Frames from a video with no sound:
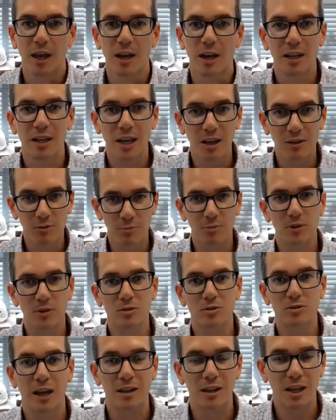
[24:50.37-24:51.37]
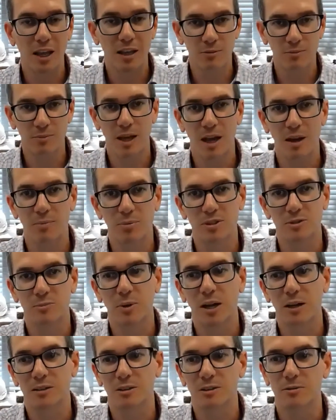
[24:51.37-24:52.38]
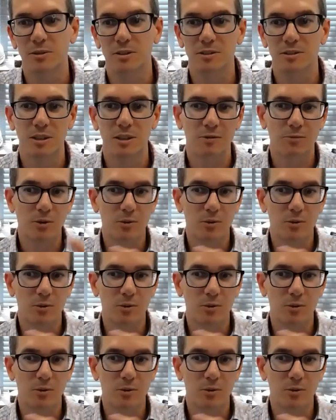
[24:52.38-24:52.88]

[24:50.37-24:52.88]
And I gave them that perspective and said,